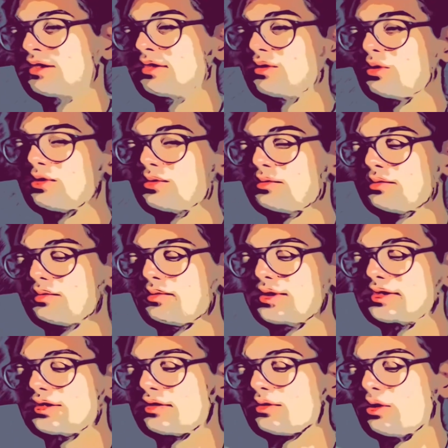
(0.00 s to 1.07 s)
or
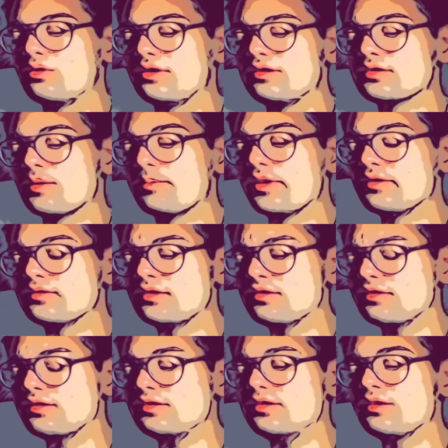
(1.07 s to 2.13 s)
Witten learned
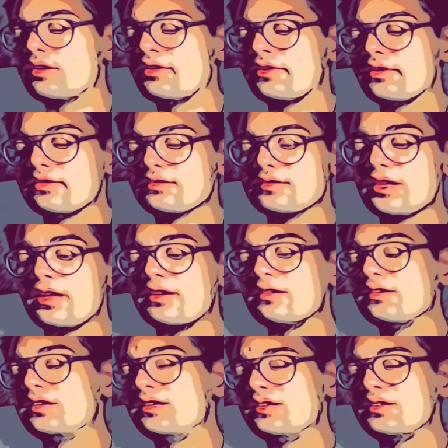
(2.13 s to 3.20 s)
independently,
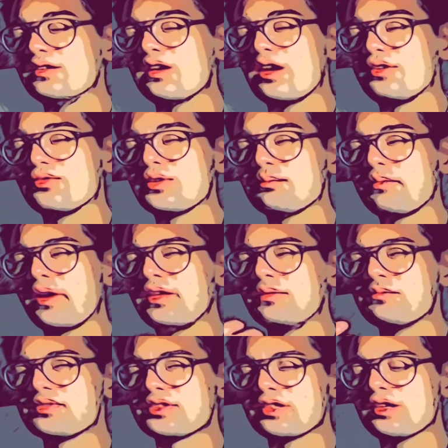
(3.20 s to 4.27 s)
then he, I think by
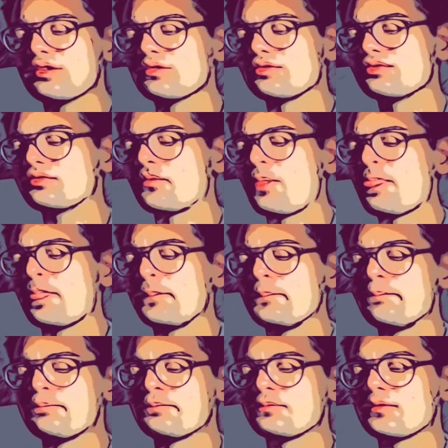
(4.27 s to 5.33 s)
himself,
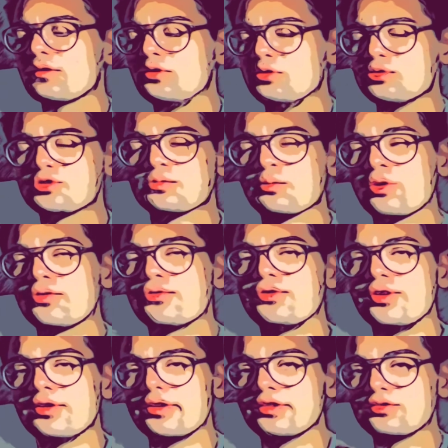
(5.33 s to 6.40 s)
used more
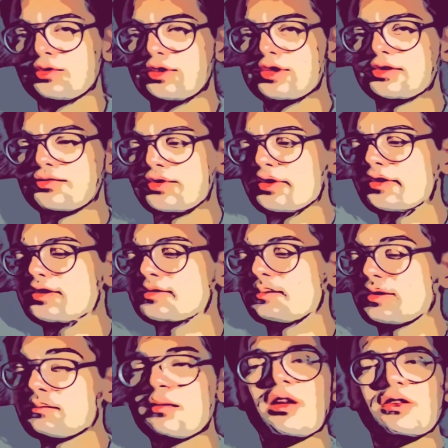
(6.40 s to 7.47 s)
theory to his theories,
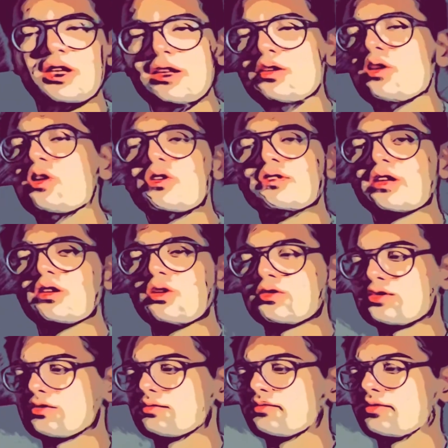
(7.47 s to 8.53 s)
but he learned a
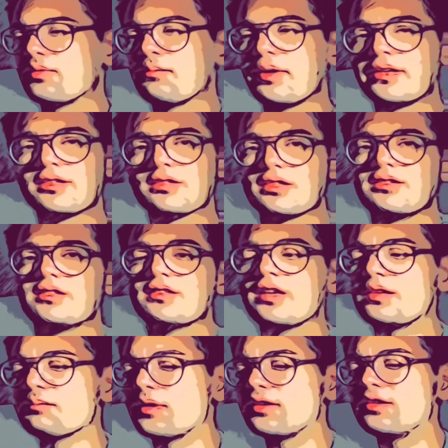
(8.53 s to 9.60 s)
lot from Michael Atiyah,
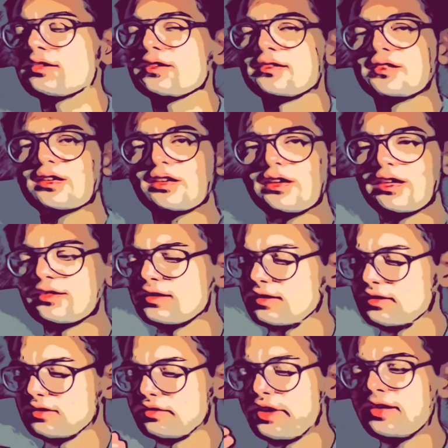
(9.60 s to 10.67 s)
and Michael Atiyah had a
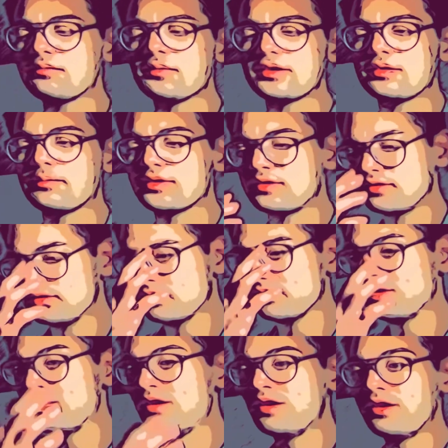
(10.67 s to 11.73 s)
great mathematical
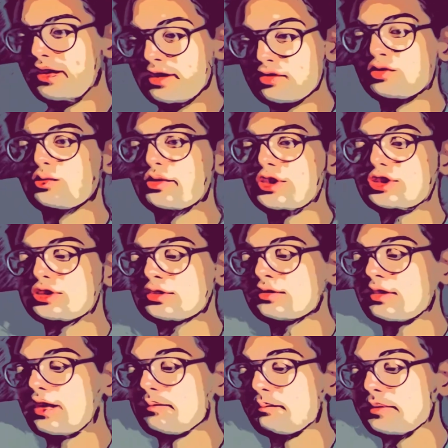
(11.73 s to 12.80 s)
intuition
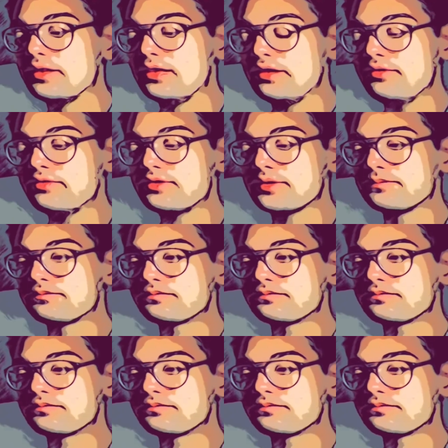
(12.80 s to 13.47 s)
and believed,